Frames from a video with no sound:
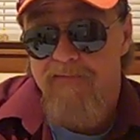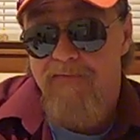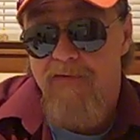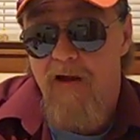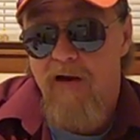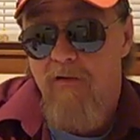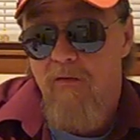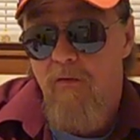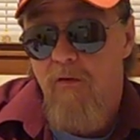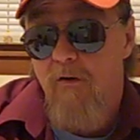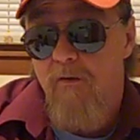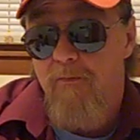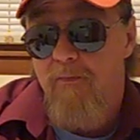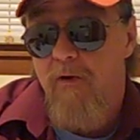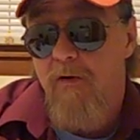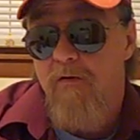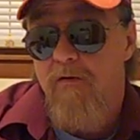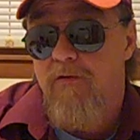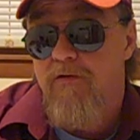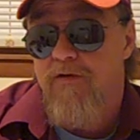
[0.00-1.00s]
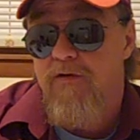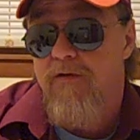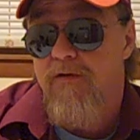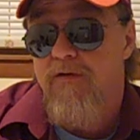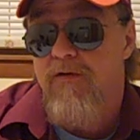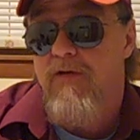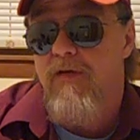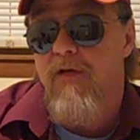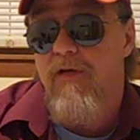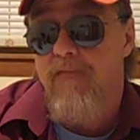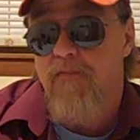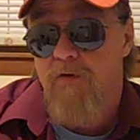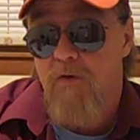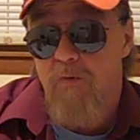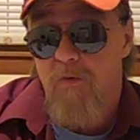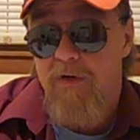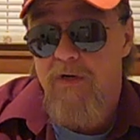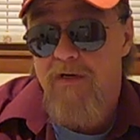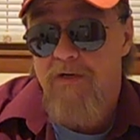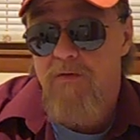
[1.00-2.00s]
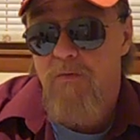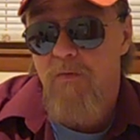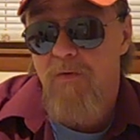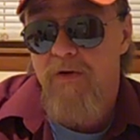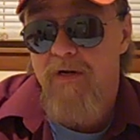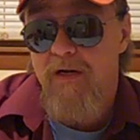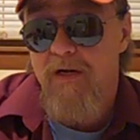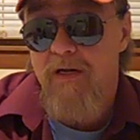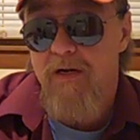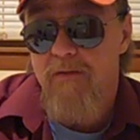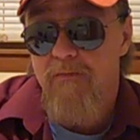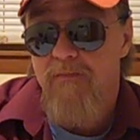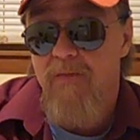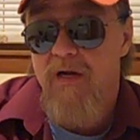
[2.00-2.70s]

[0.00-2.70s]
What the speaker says: firearm purchase of 2020